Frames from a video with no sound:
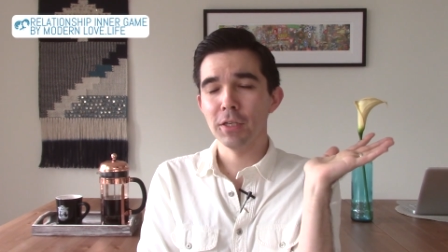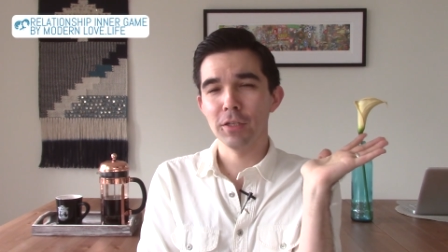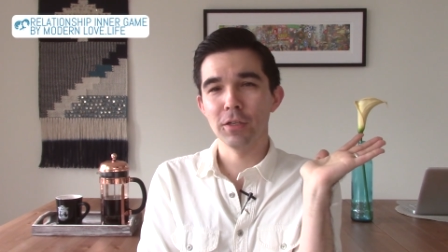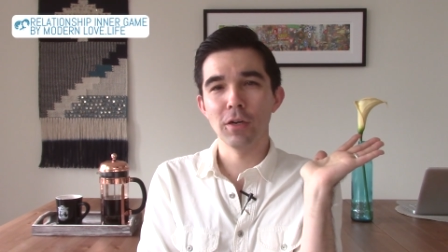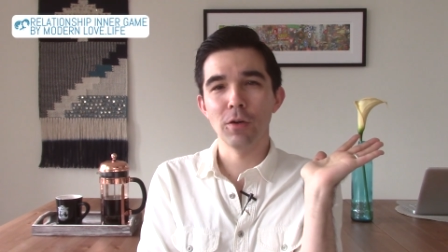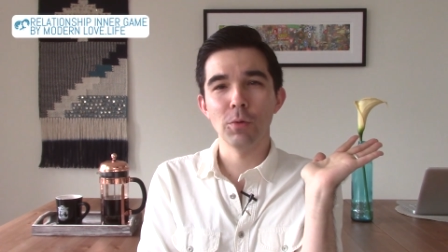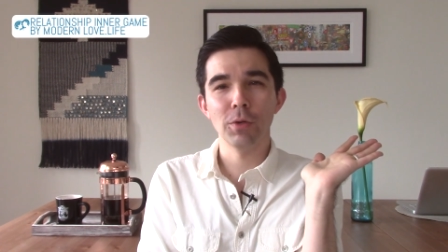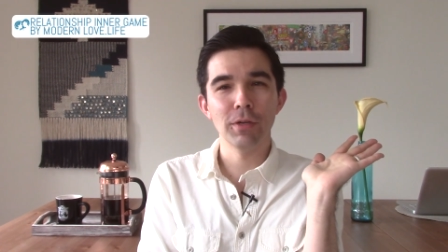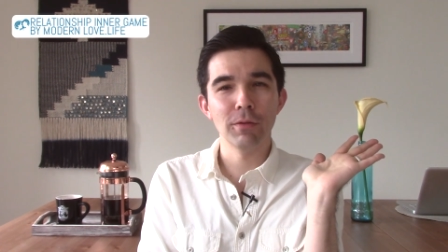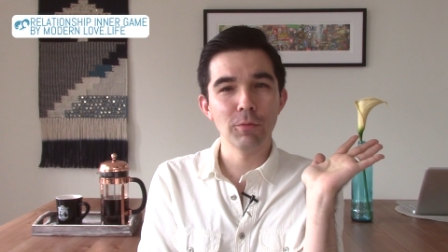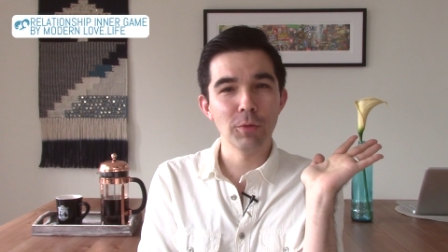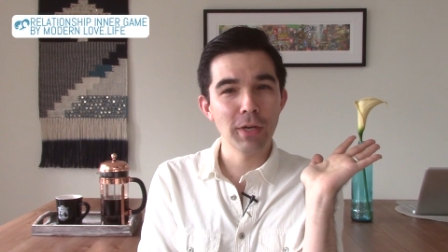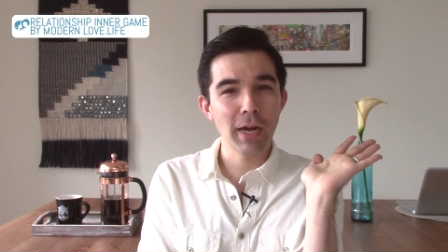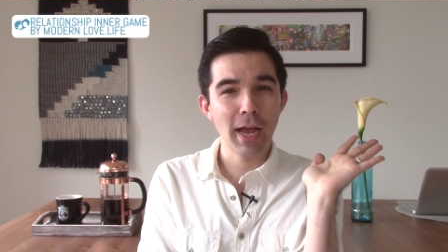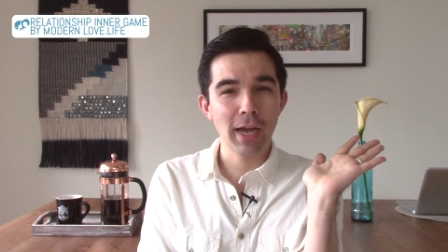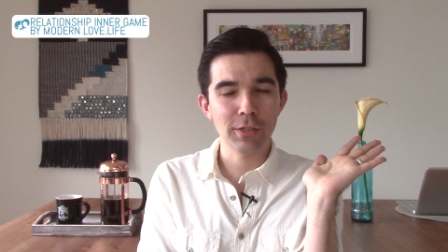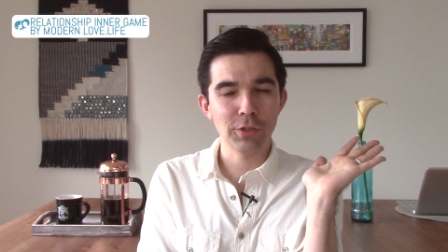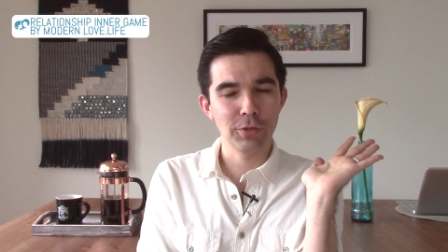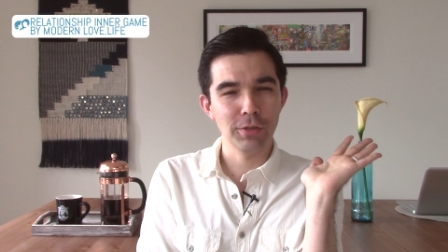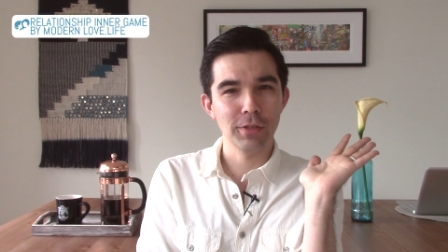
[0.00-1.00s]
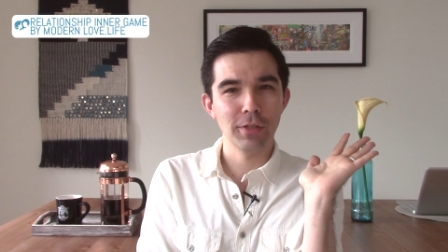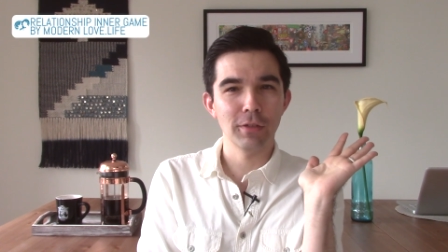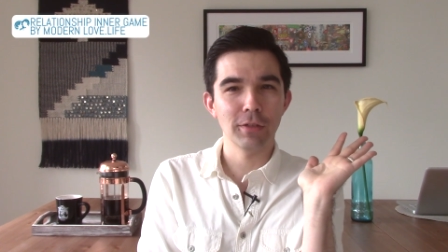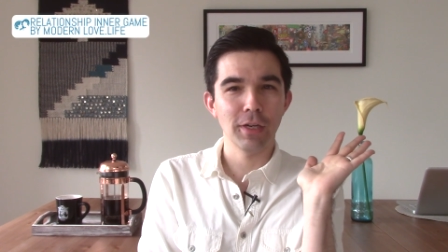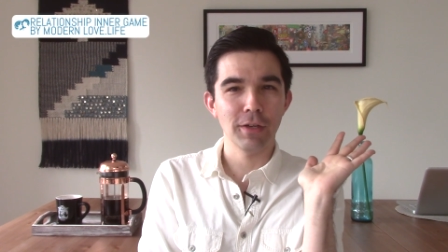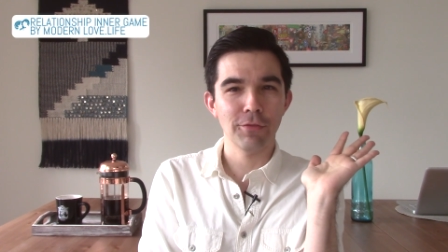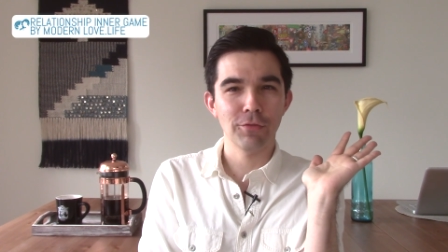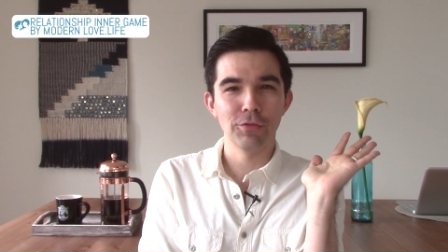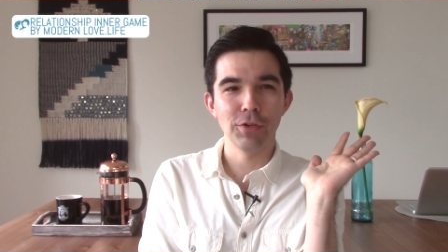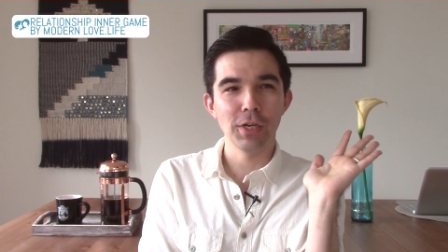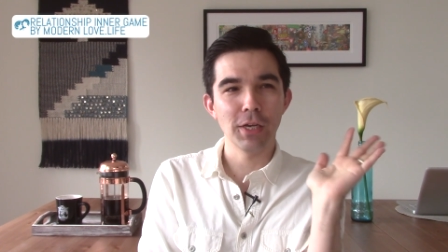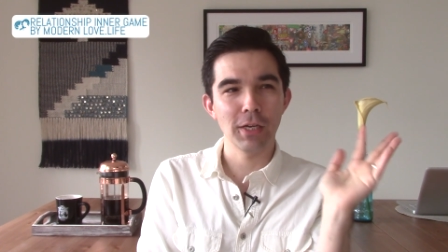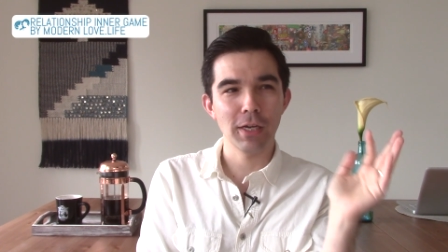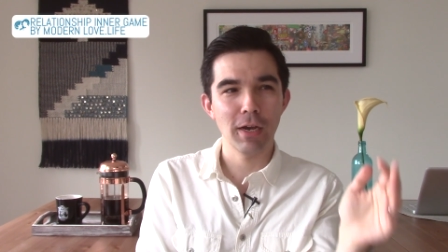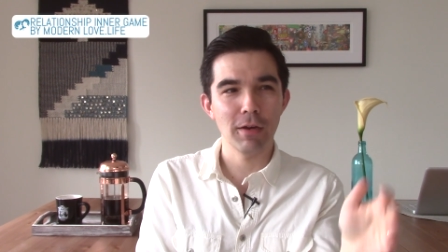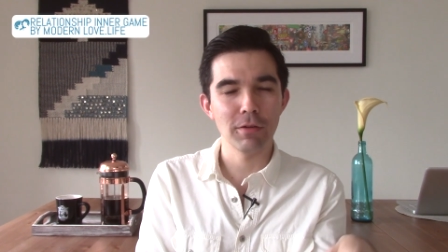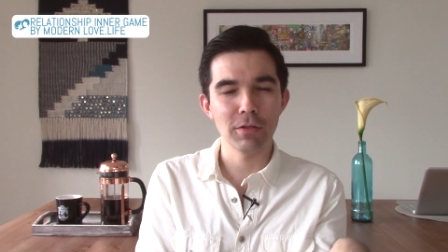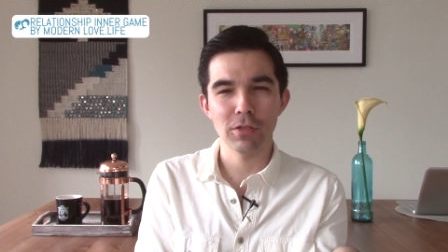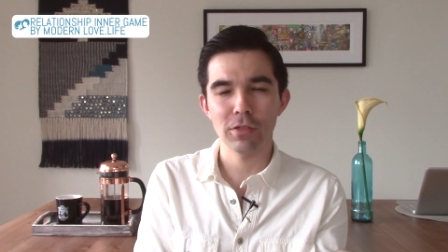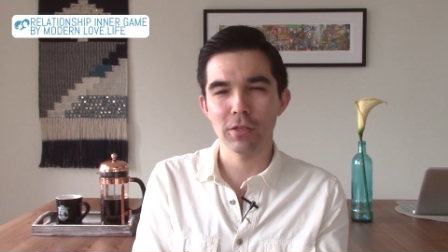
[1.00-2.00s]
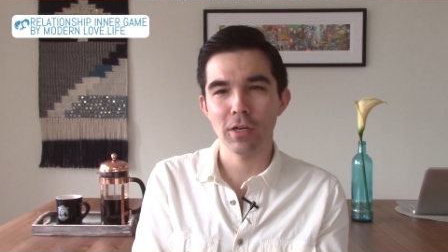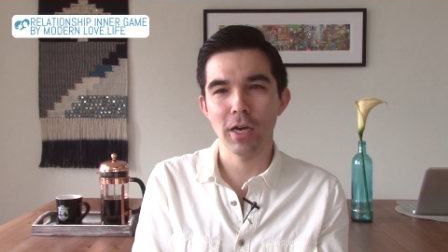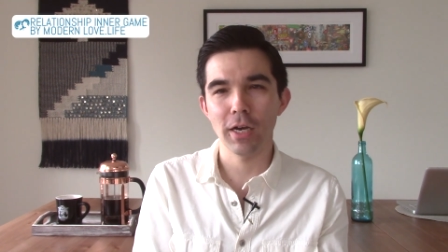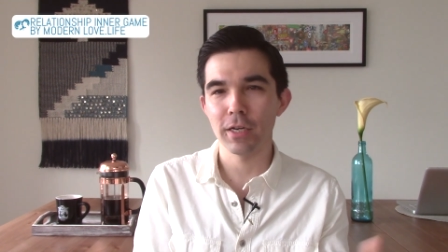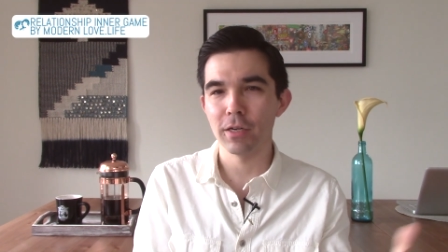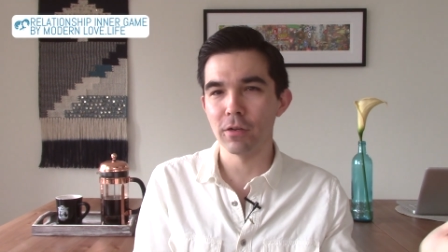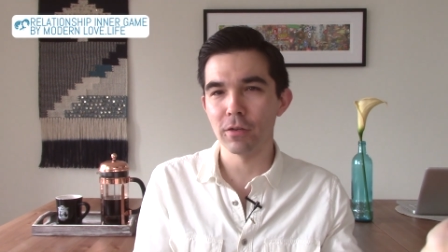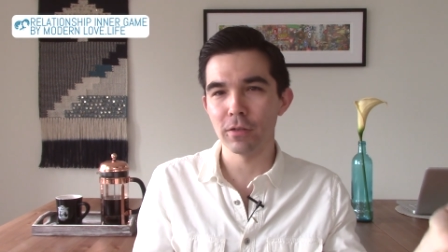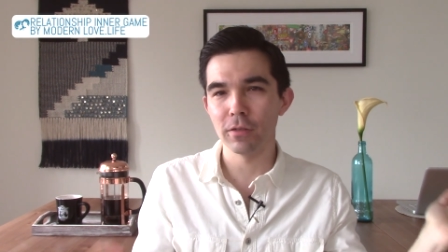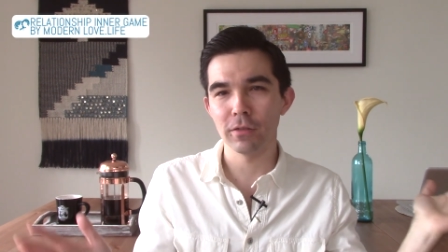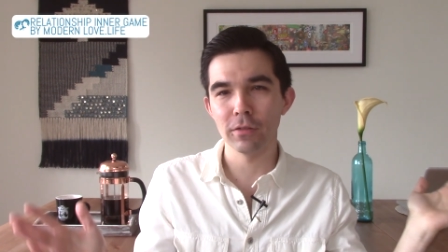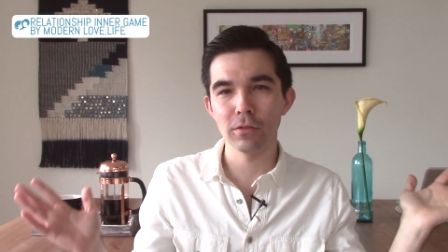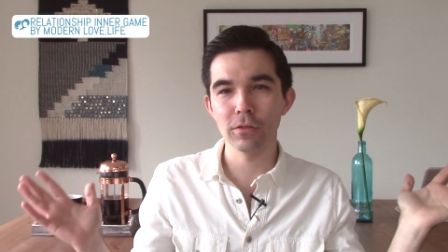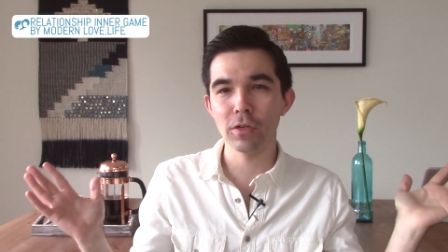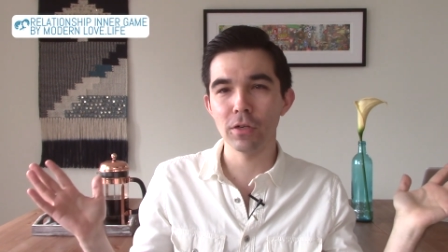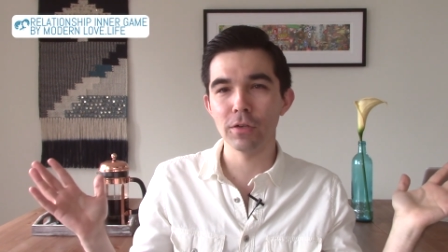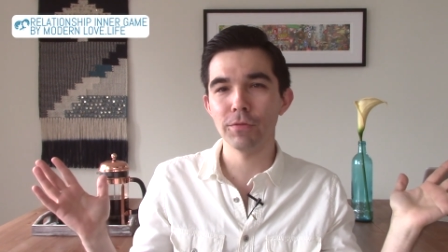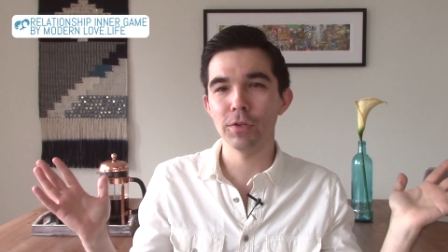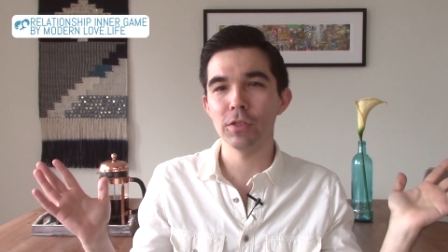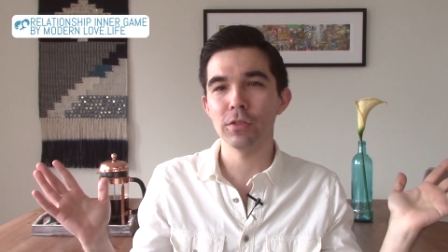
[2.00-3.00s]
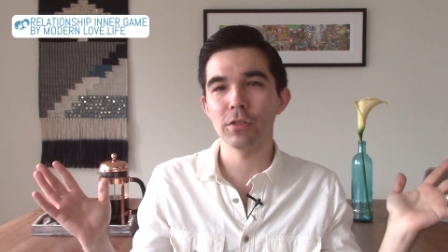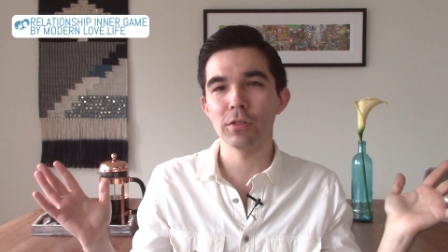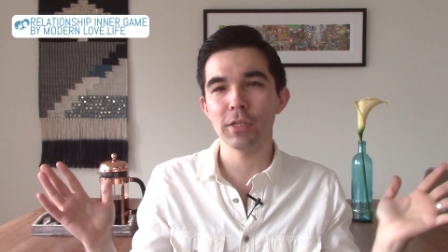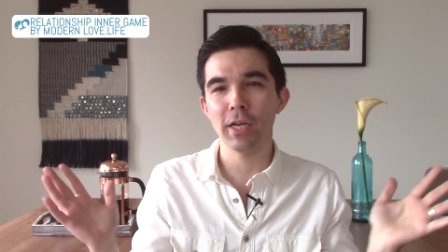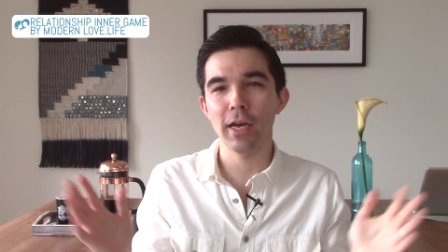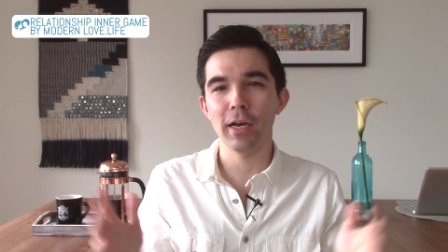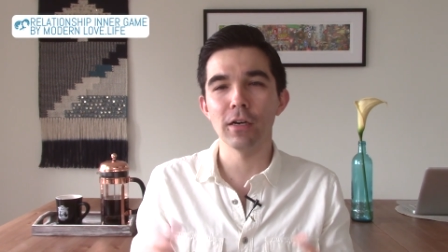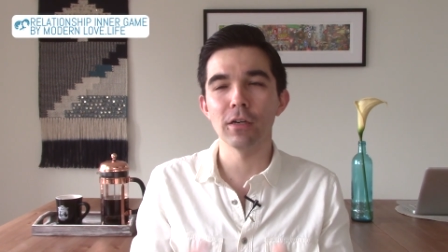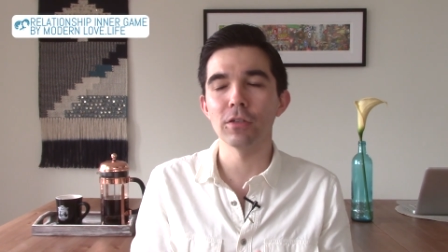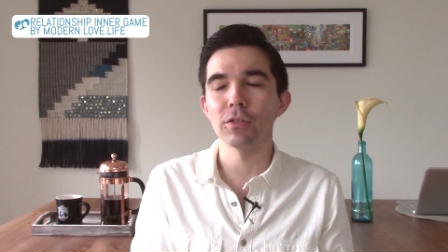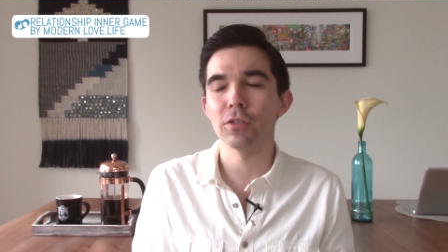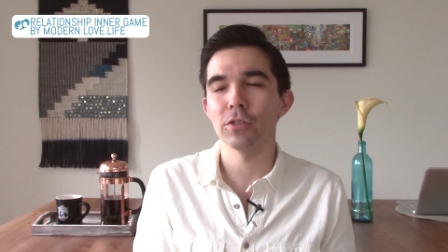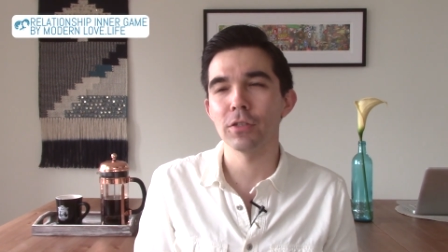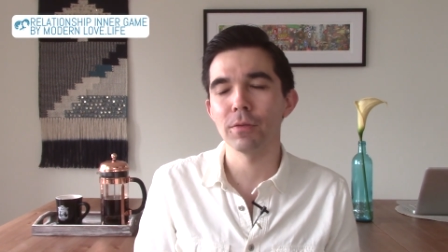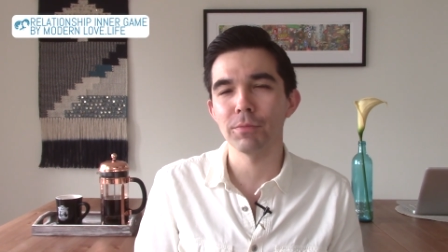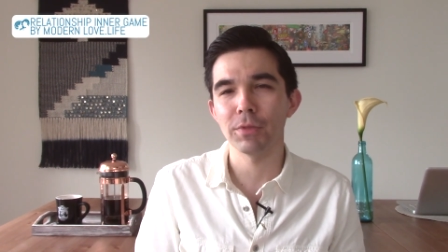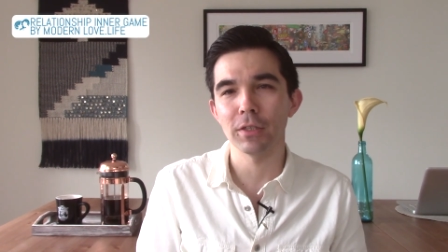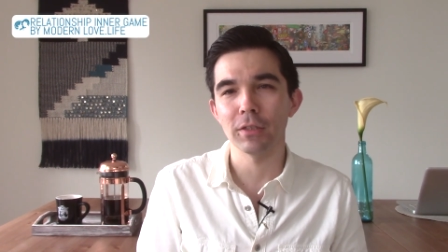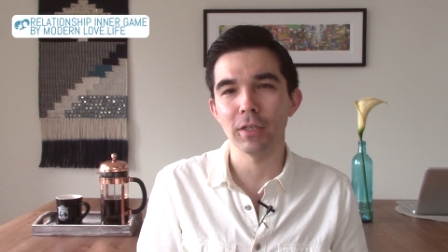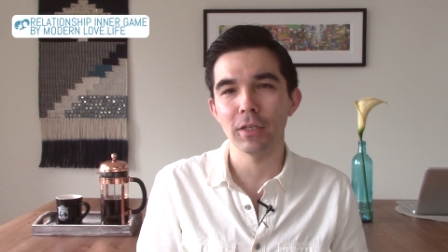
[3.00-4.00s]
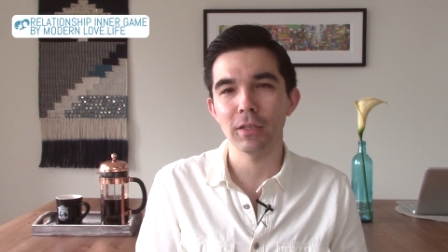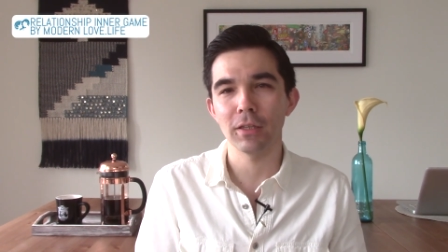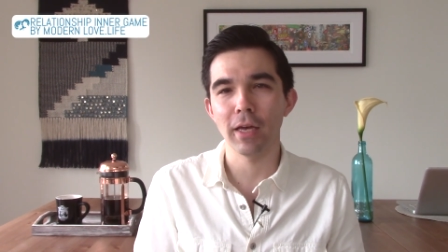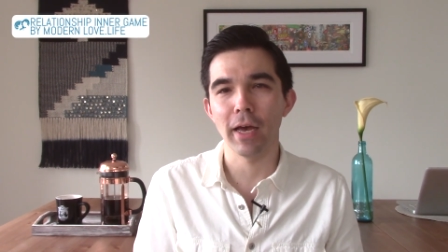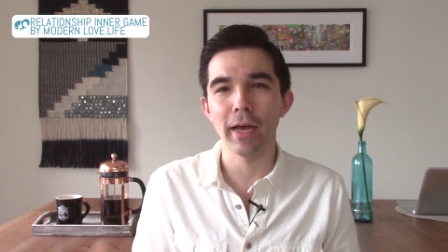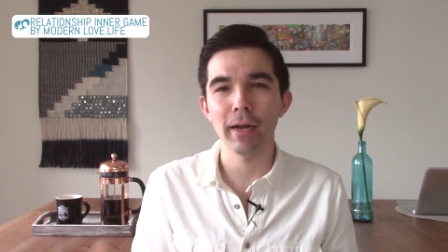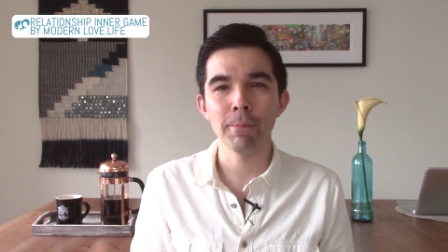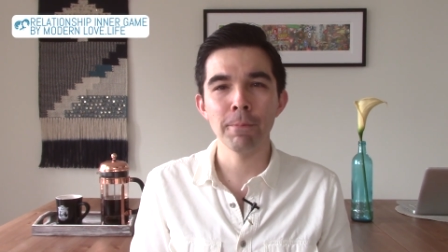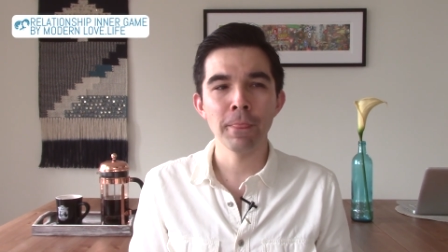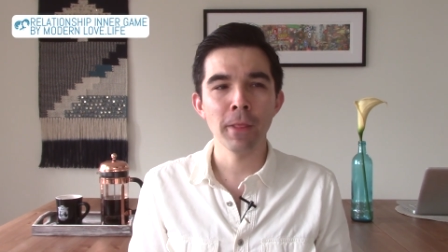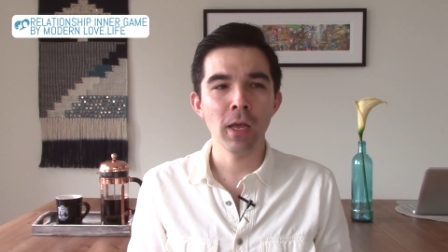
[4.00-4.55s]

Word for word: You know, when, when actually they're like freaking out inside or nervous as hell or something like that.